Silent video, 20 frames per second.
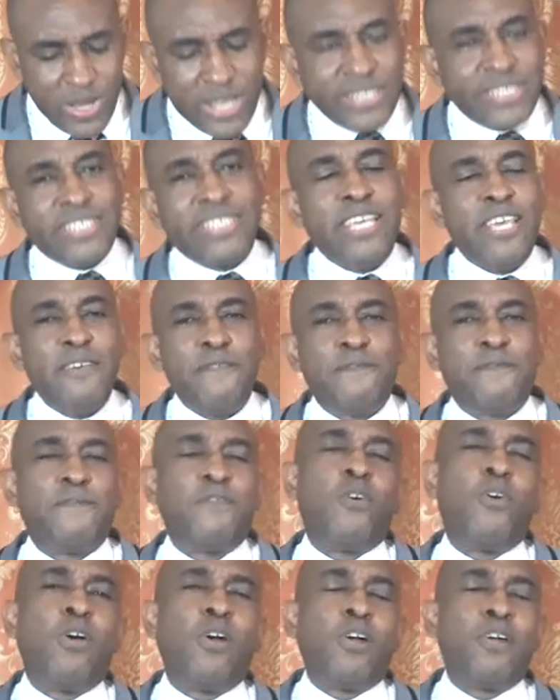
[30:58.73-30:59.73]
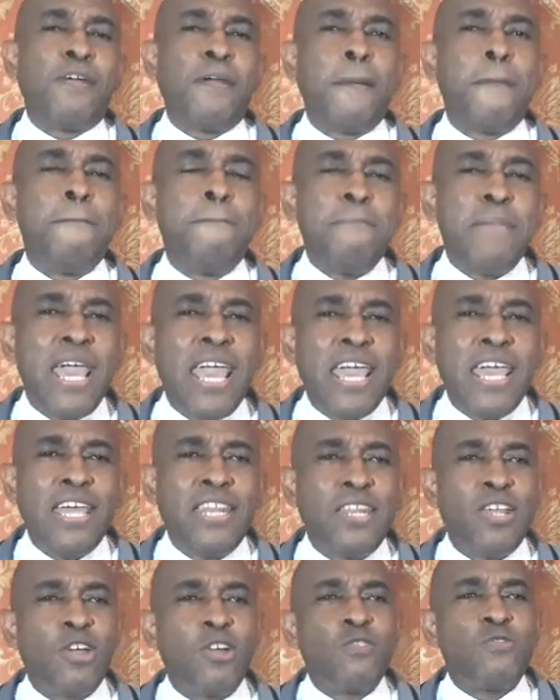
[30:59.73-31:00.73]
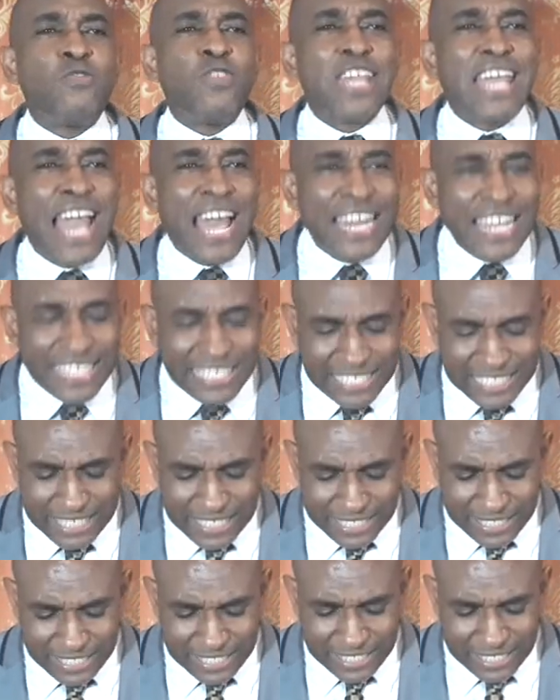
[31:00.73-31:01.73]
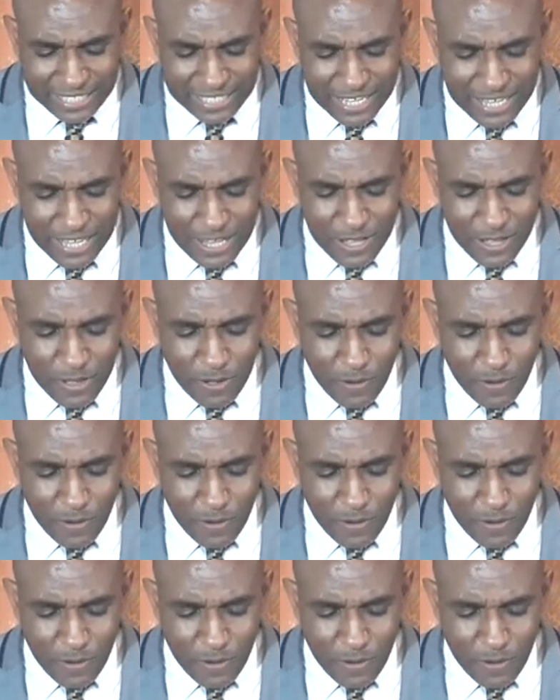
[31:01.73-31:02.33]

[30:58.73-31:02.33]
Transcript: we see four main realities.